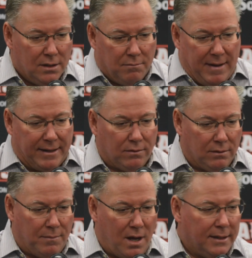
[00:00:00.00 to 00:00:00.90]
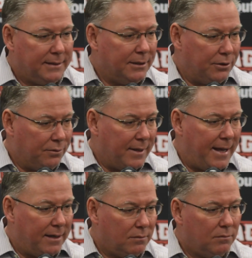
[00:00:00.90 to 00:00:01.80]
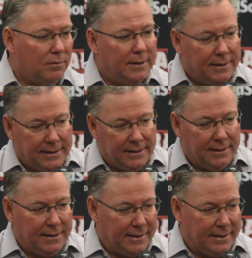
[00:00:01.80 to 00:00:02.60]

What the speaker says: Michael Lamont can do that in